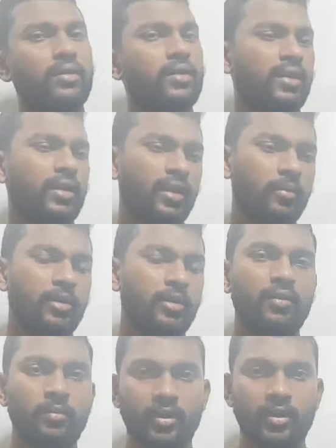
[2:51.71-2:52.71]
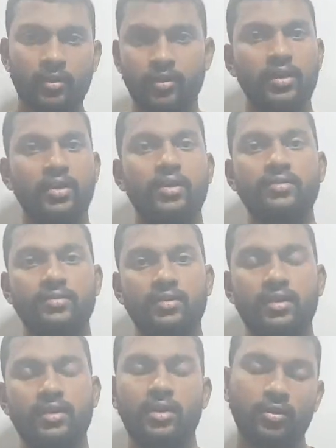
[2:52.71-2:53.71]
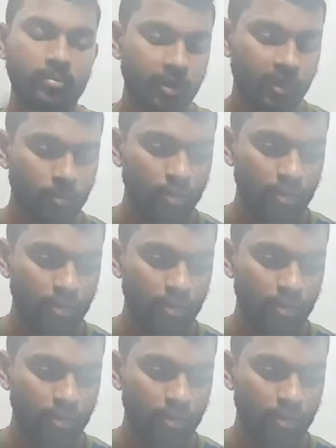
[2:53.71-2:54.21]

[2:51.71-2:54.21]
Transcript: then EMT will become very easy and you will be able to